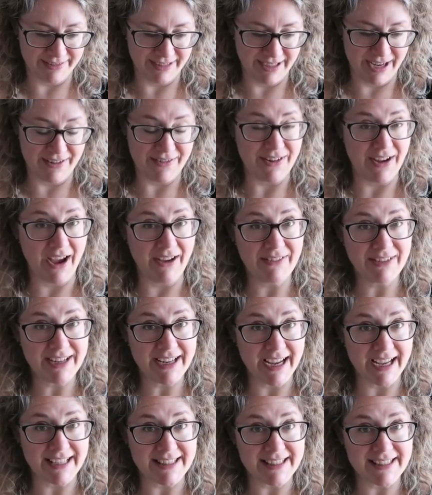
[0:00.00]
And if you haven't
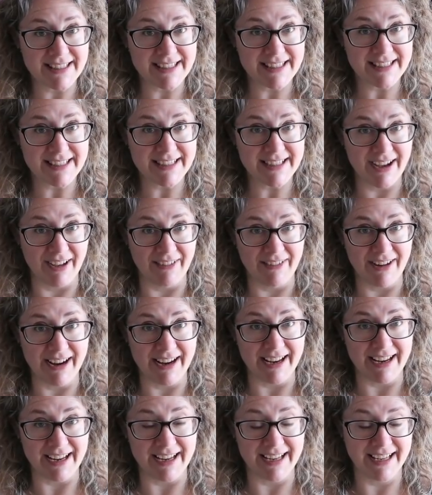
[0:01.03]
guessed
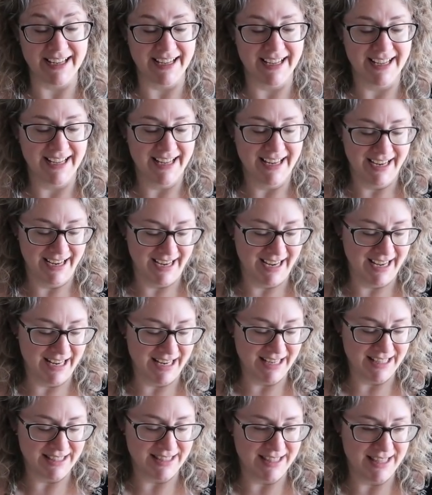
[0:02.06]
already, it
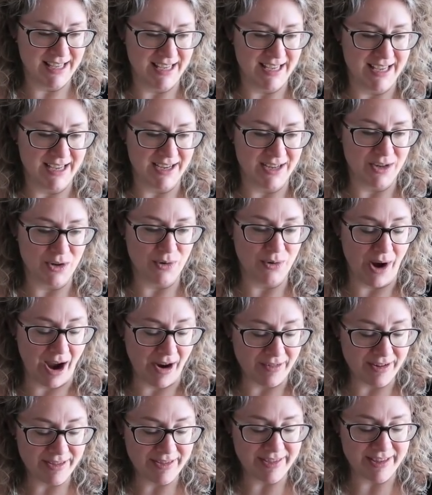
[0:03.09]
is the
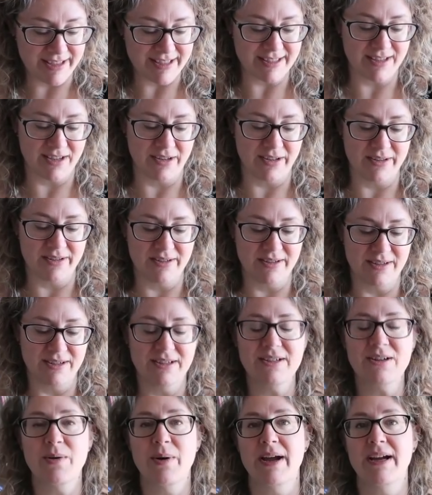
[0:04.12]
Crown and Thistle
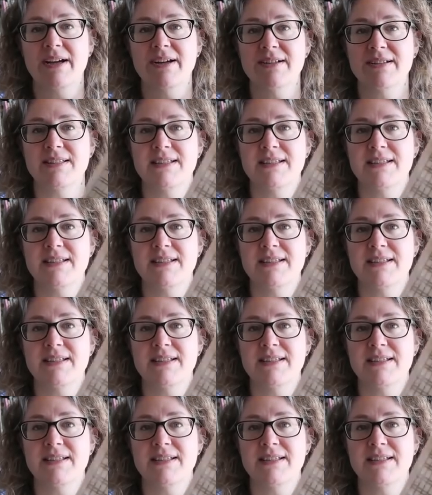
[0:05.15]
Quaker